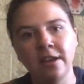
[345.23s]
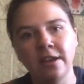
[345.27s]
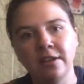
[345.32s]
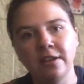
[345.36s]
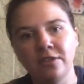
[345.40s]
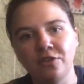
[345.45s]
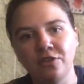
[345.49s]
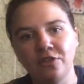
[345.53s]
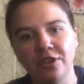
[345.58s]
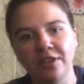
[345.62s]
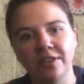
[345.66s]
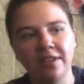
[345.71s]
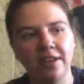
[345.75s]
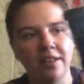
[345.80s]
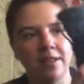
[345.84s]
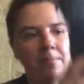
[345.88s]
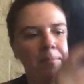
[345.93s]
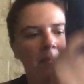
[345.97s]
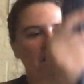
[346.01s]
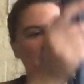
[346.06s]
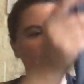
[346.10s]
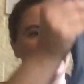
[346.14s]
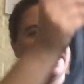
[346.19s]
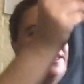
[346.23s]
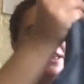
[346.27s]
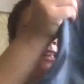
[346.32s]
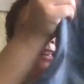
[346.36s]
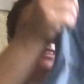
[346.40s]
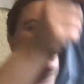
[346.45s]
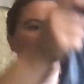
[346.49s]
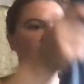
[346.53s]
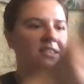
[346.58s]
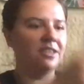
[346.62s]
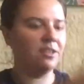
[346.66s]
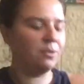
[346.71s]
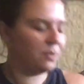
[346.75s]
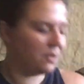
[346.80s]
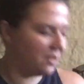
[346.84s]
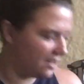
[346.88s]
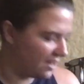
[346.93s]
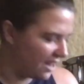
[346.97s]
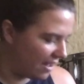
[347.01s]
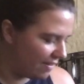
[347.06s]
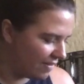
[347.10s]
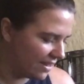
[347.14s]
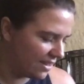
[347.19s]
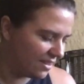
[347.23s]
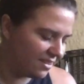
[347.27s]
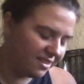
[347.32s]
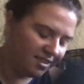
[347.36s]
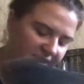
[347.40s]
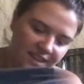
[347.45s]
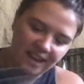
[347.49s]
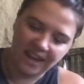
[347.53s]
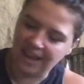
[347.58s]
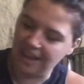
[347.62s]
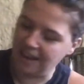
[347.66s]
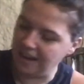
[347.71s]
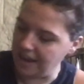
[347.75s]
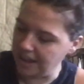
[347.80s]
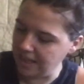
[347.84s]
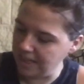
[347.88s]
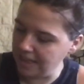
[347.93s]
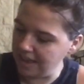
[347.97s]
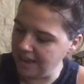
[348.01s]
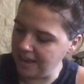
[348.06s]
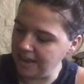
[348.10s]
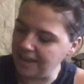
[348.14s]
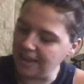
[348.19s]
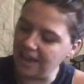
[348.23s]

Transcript: Distressing the pockets. This one did have a stain, I think.